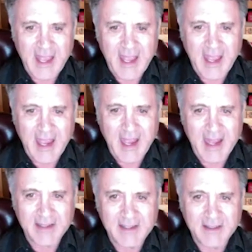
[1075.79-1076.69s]

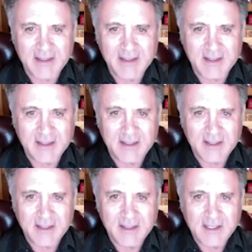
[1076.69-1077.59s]
and
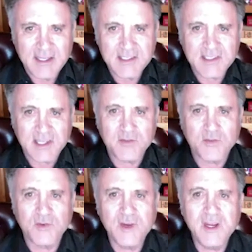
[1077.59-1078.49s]
he's like
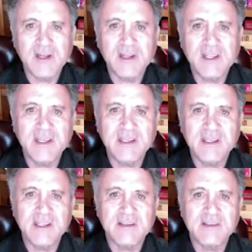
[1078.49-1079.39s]
really
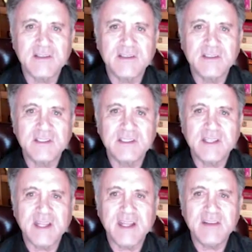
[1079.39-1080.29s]

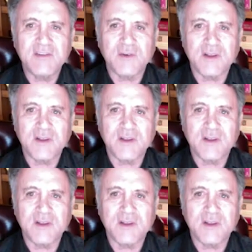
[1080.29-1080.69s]
into it.